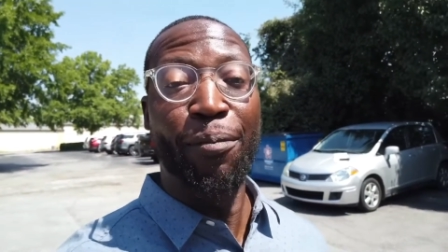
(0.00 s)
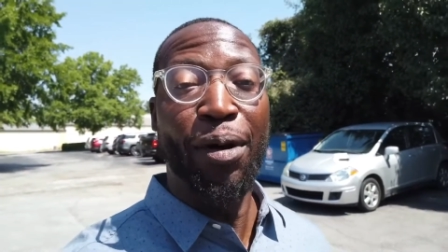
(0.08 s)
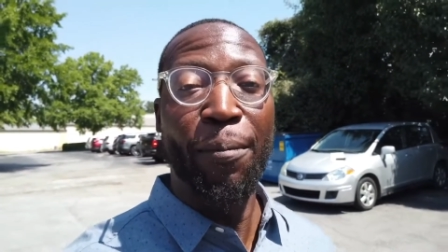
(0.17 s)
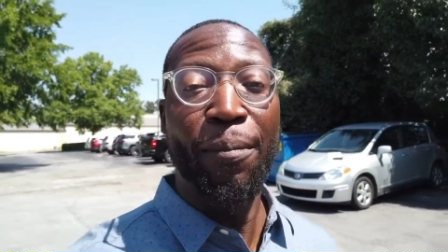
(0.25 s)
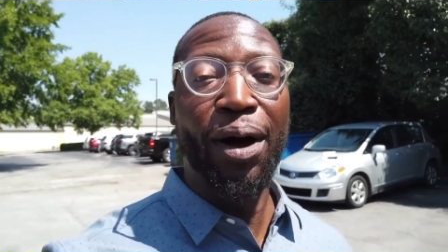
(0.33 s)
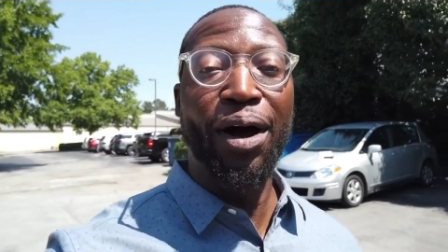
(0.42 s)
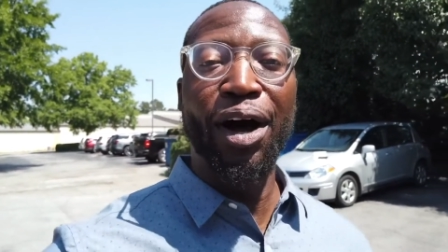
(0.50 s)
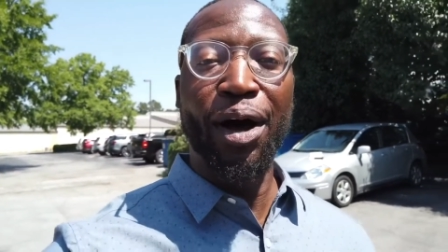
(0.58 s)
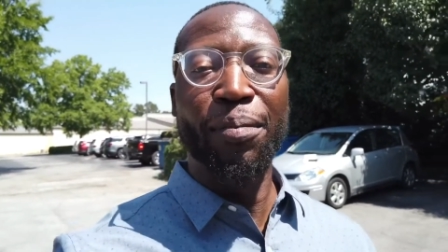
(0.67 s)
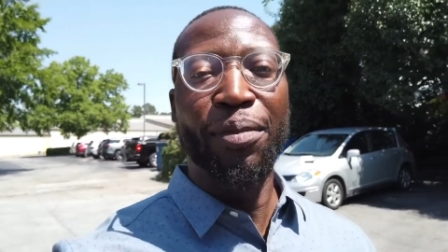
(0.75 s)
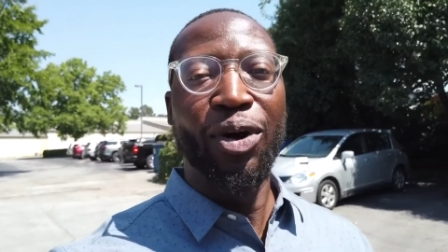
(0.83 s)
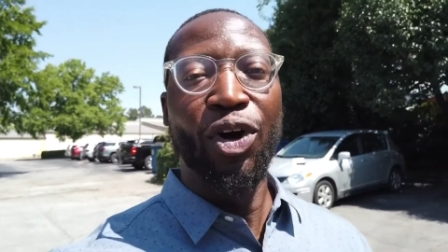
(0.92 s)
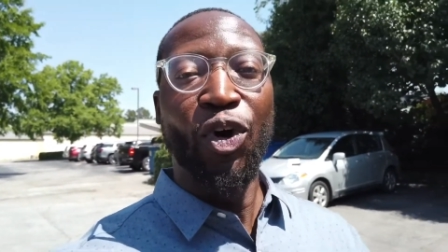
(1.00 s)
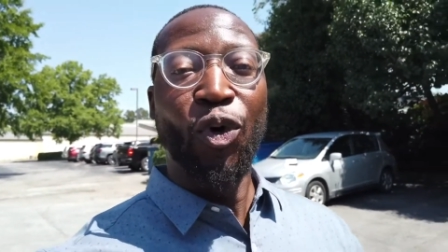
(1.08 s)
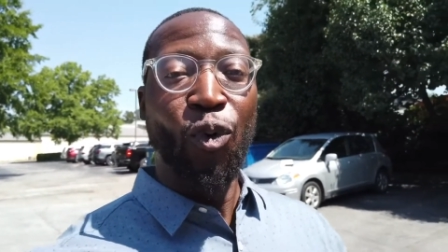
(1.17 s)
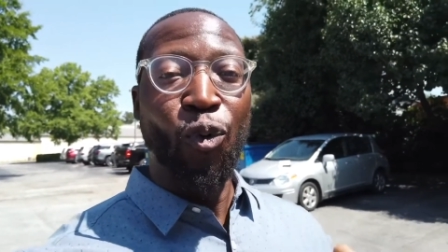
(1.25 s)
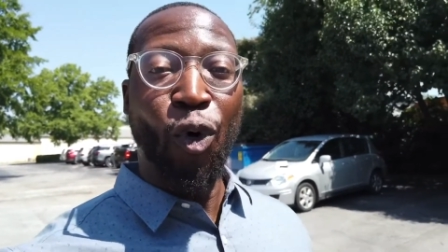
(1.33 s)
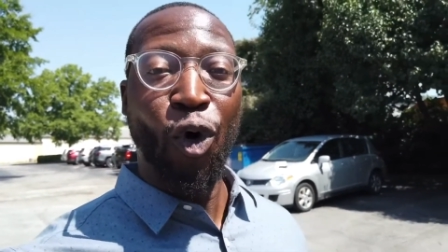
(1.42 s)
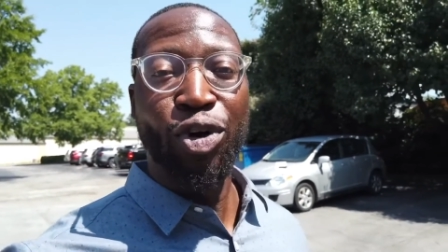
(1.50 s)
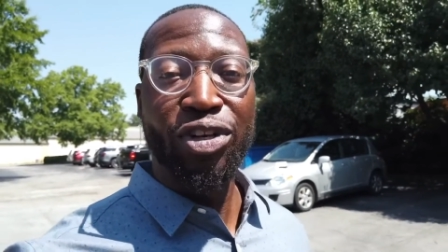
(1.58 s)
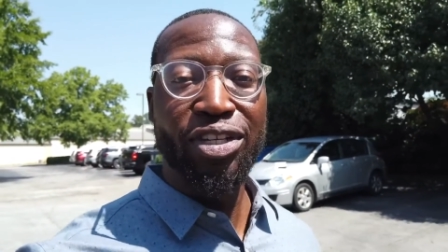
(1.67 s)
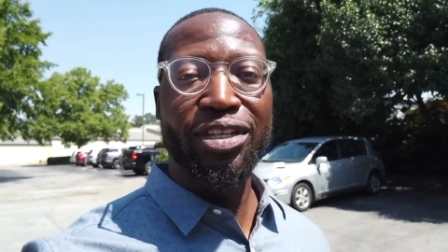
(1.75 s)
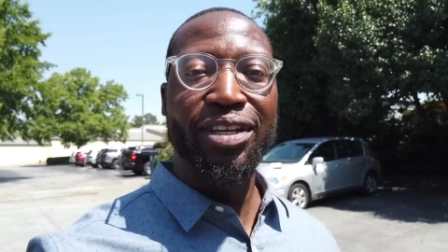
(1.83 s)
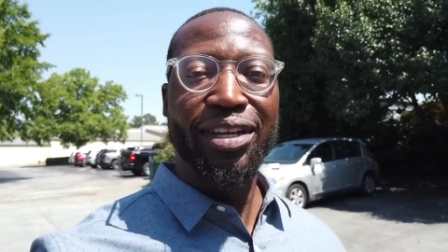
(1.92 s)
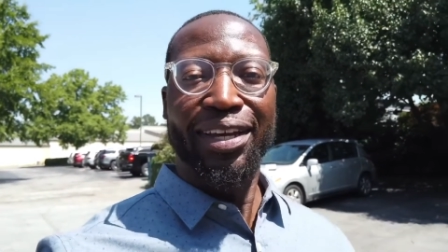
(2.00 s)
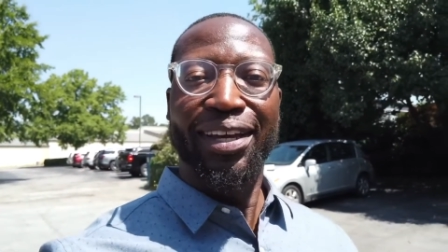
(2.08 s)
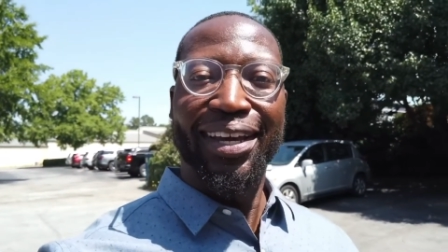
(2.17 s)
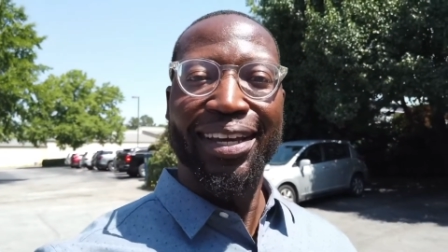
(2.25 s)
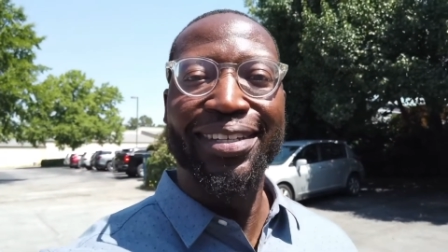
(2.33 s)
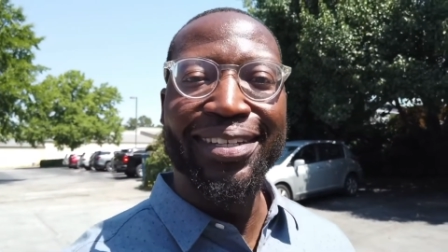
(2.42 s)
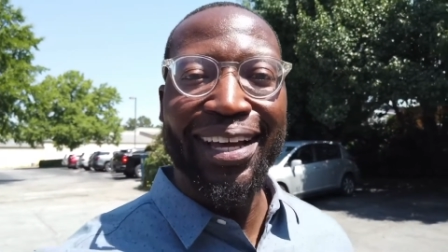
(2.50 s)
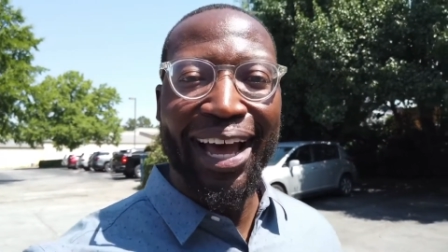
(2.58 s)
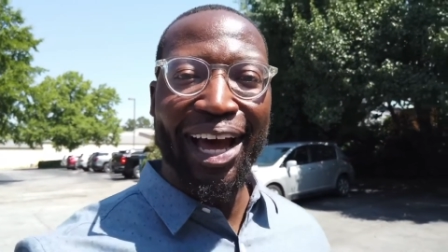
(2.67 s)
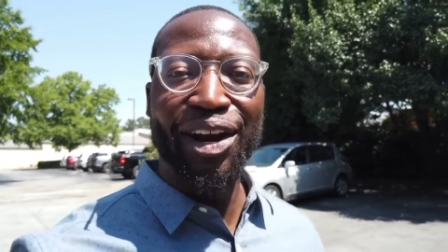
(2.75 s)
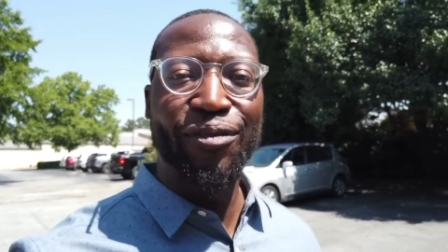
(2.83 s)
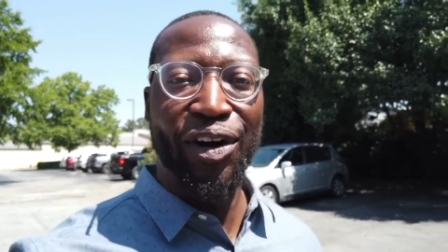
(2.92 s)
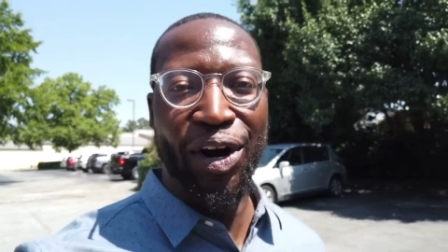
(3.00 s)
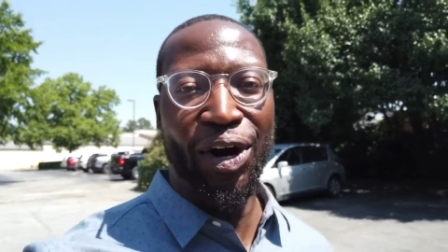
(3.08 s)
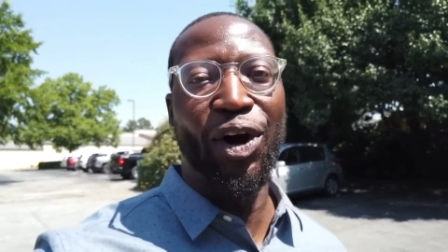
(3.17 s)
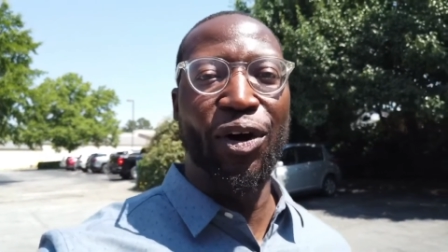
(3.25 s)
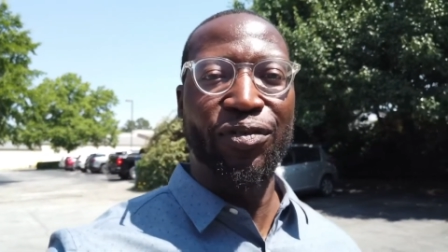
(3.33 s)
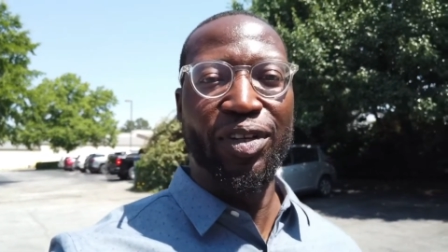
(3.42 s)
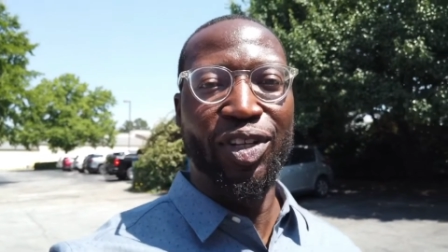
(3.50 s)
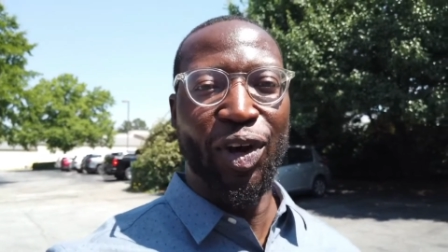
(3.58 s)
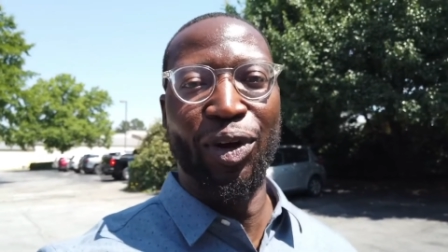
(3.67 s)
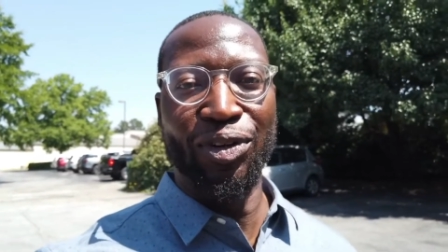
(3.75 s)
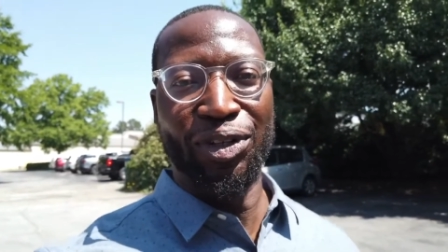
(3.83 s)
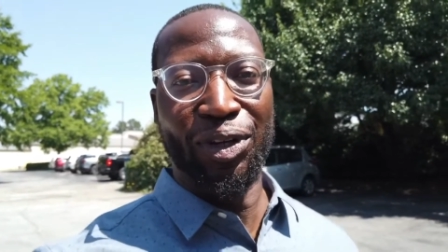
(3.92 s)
Now, my mom works inside of our office